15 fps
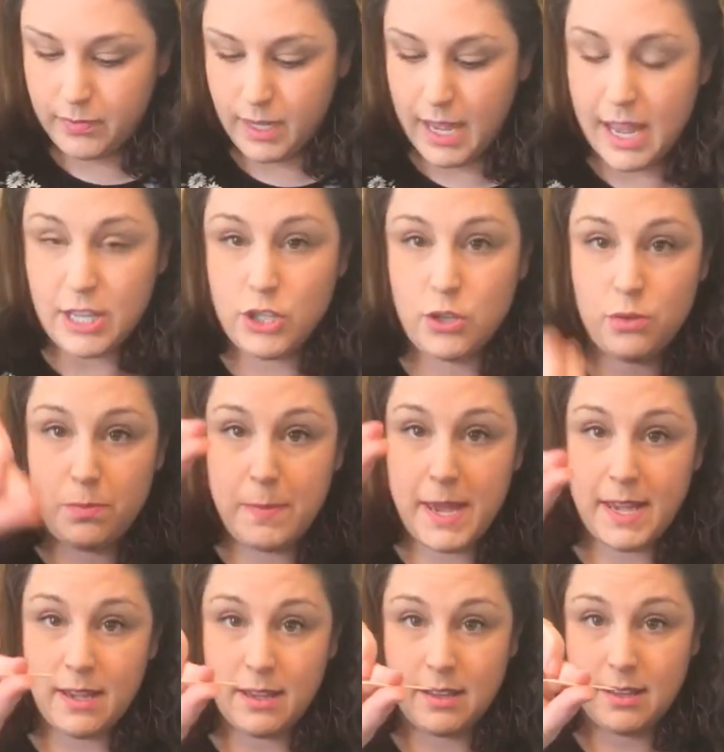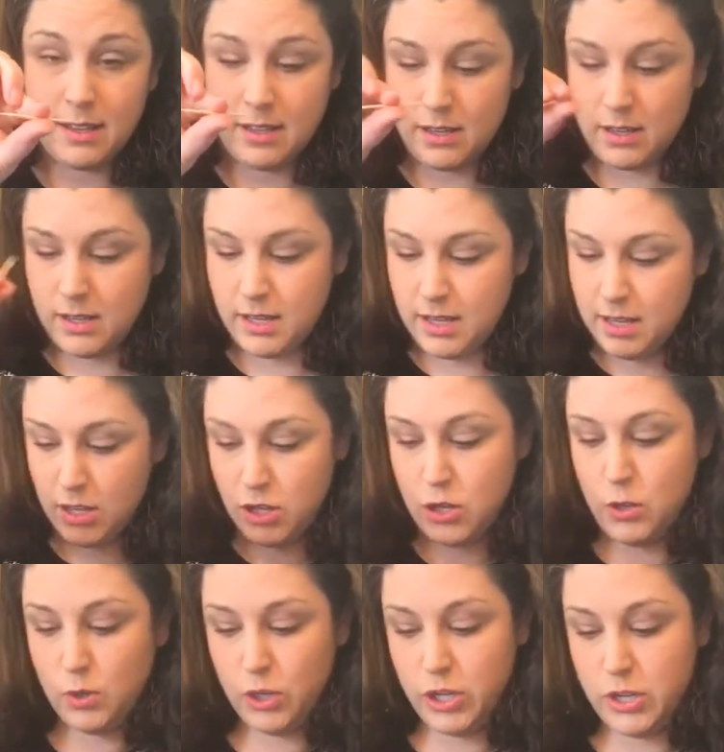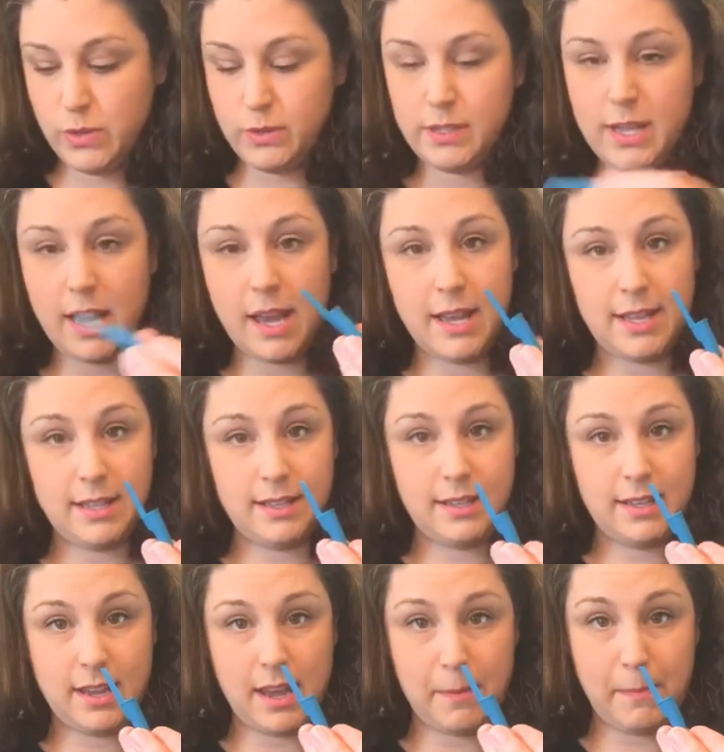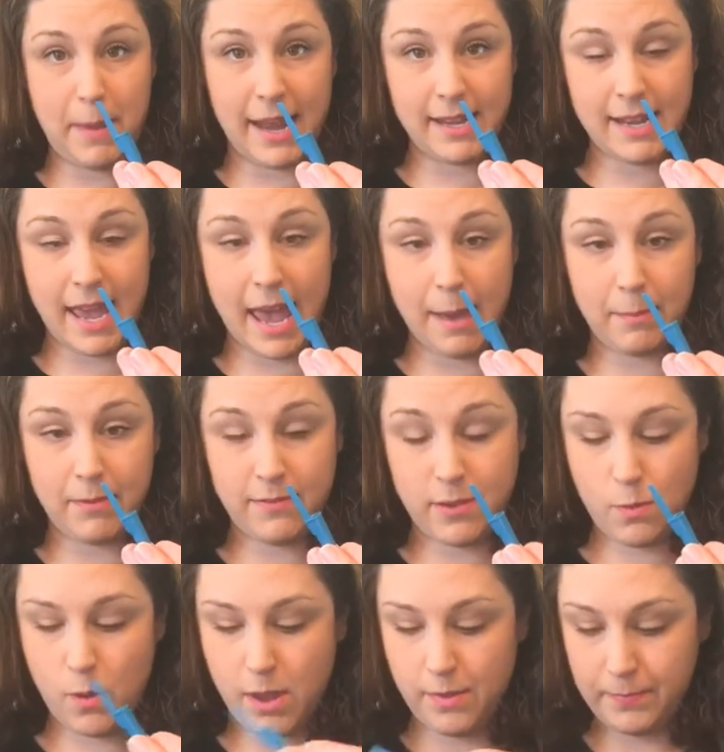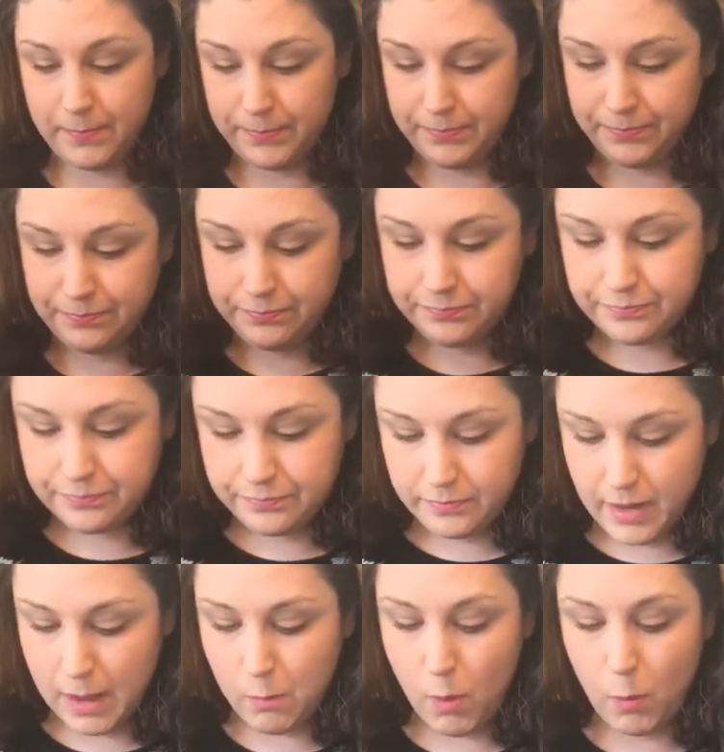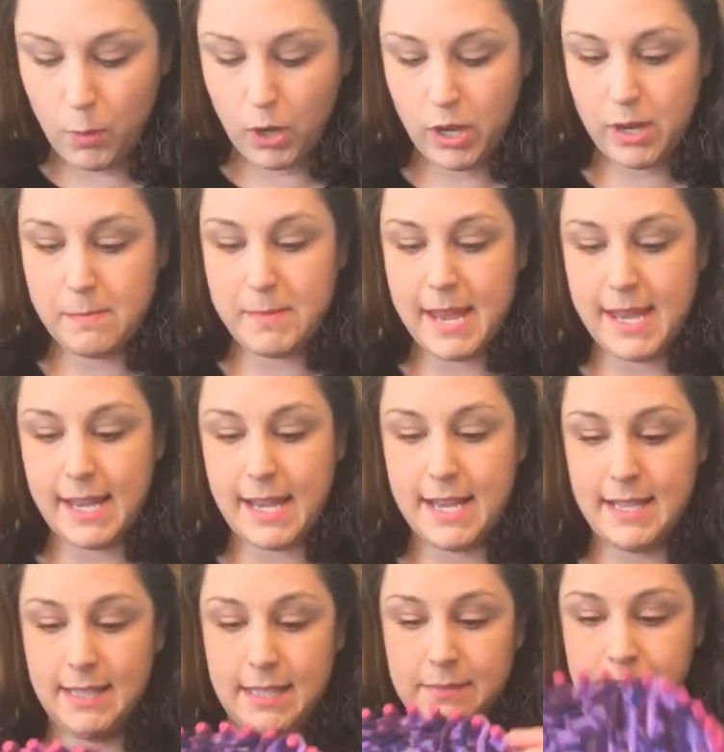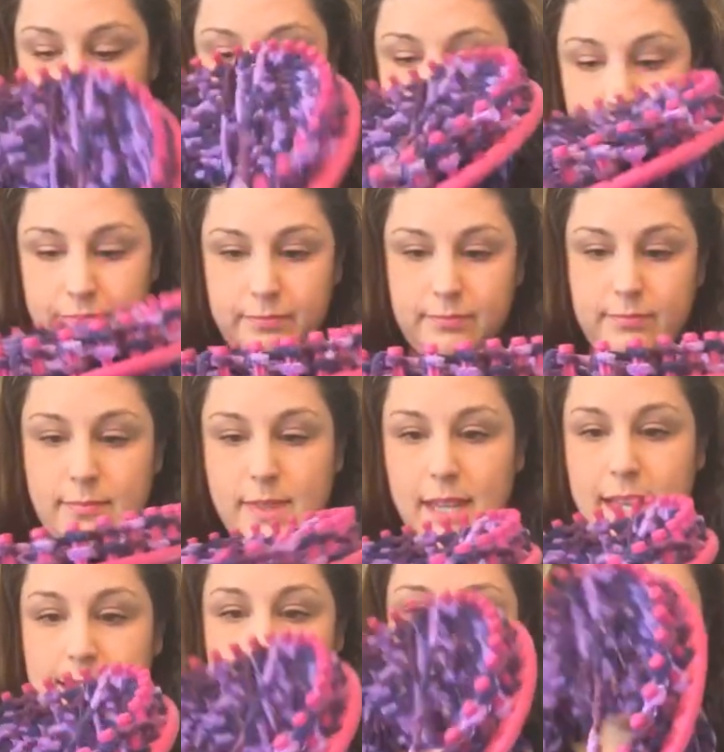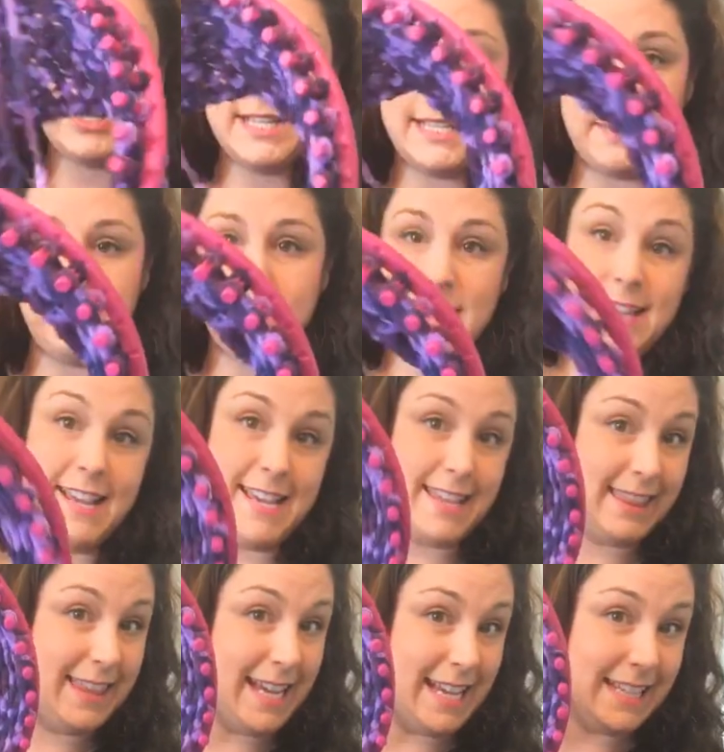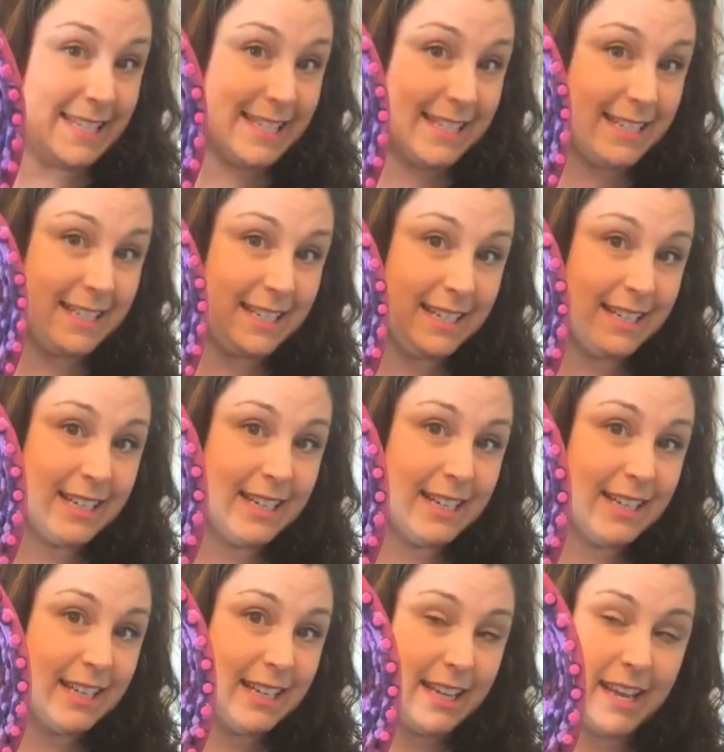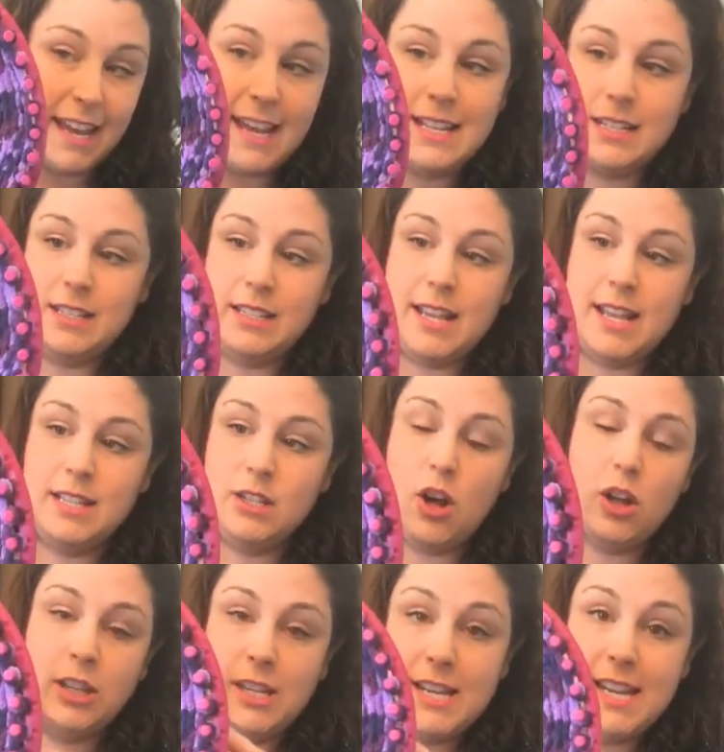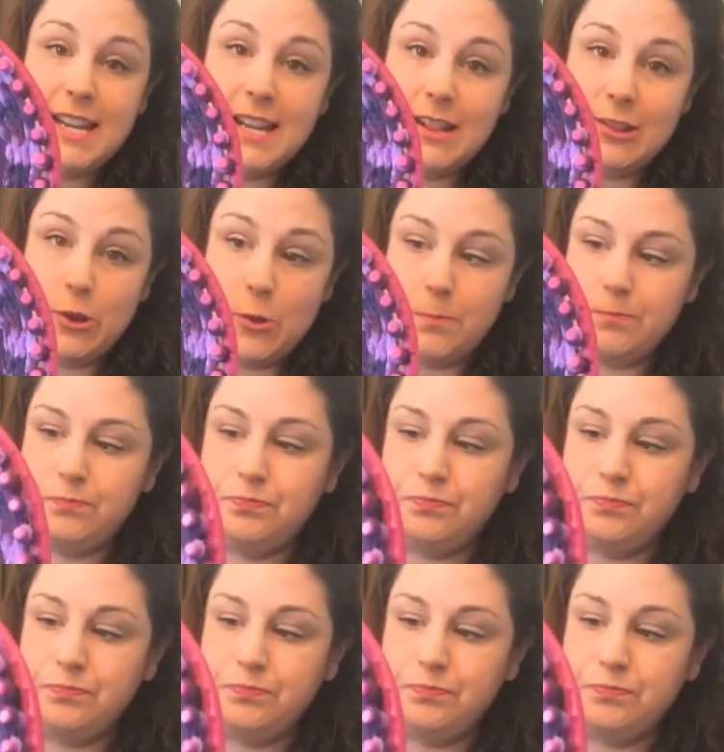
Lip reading: a toothpick. You could use a pen cap if you want. And what we're going to make is essentially something like this. It's called a knitting loom.